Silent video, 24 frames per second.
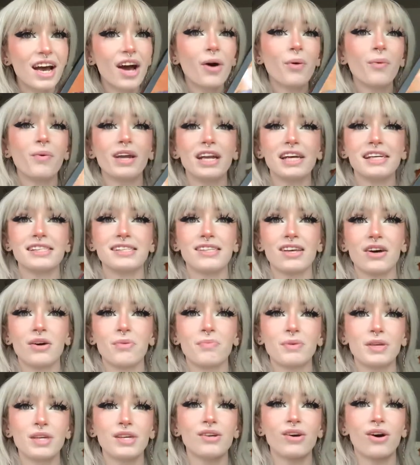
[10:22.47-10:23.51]
When I saw
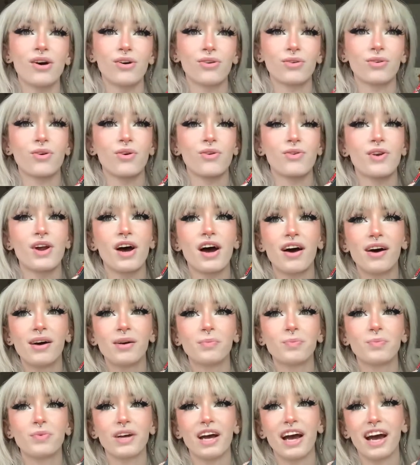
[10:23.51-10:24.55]
Bee all grown
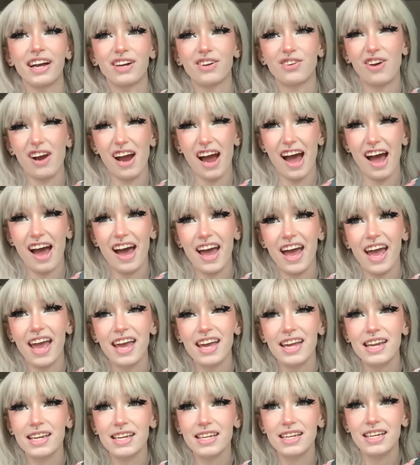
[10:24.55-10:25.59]
up, I
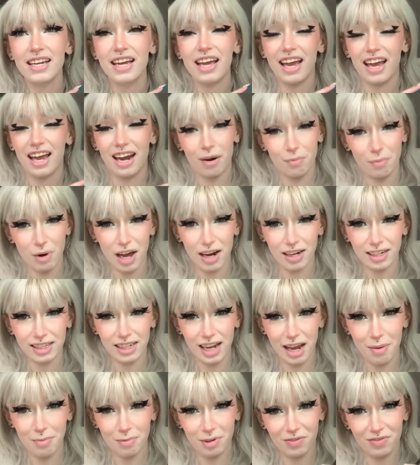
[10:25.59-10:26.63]
cried, and I'm not
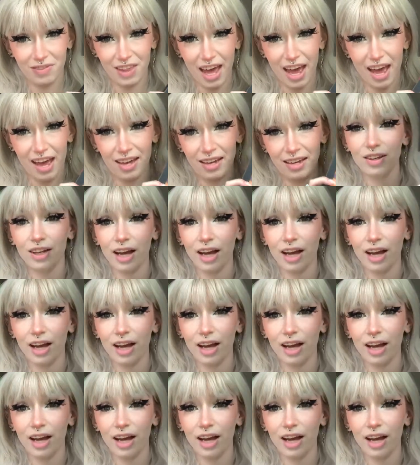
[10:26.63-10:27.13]
ashamed of that.